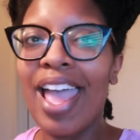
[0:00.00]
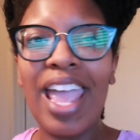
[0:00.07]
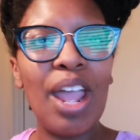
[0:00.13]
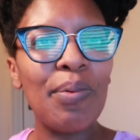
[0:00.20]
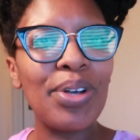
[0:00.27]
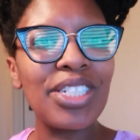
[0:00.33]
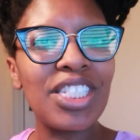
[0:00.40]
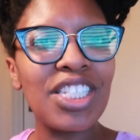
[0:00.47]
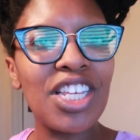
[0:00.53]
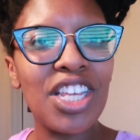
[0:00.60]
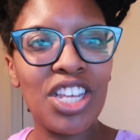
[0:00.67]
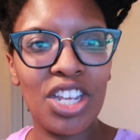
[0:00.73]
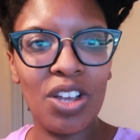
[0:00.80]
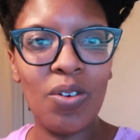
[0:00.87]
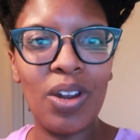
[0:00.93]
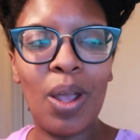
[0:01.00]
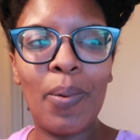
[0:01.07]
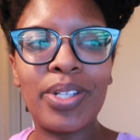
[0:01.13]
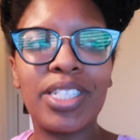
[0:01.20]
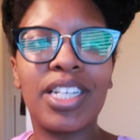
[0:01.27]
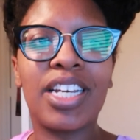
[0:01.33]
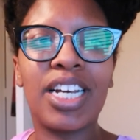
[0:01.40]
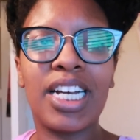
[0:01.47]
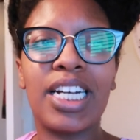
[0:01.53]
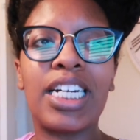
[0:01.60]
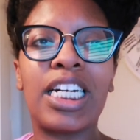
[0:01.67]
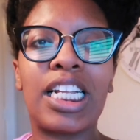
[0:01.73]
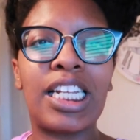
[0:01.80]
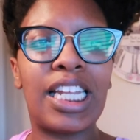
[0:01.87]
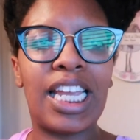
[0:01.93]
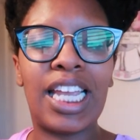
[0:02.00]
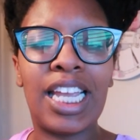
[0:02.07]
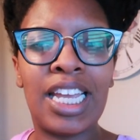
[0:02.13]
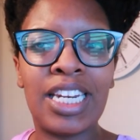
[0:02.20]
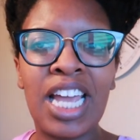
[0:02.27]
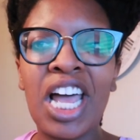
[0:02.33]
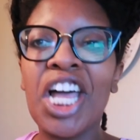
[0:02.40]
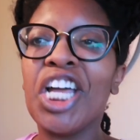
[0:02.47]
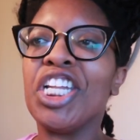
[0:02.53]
It was cute. It was a good, clean,